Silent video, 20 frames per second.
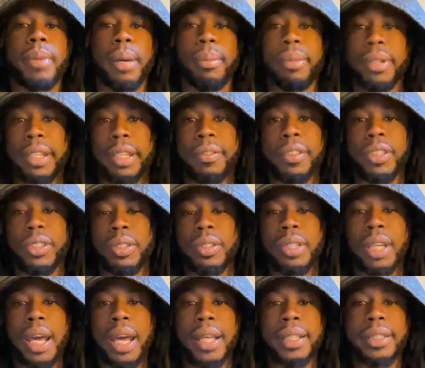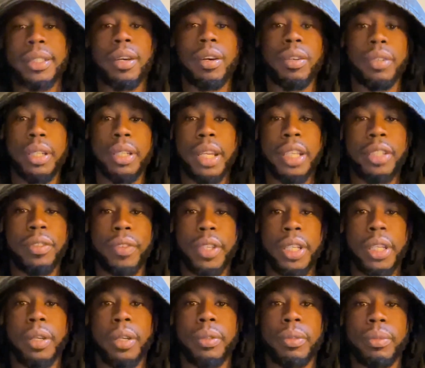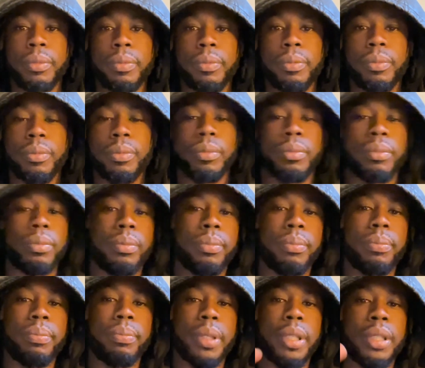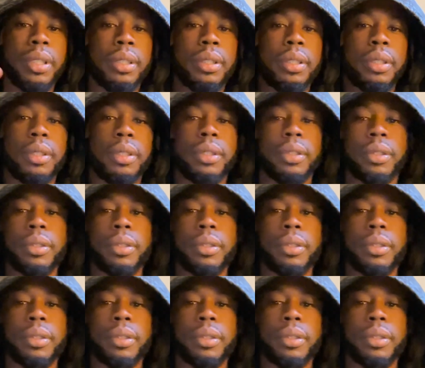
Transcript: I'm going to definitely see you guys on the next video. Peace.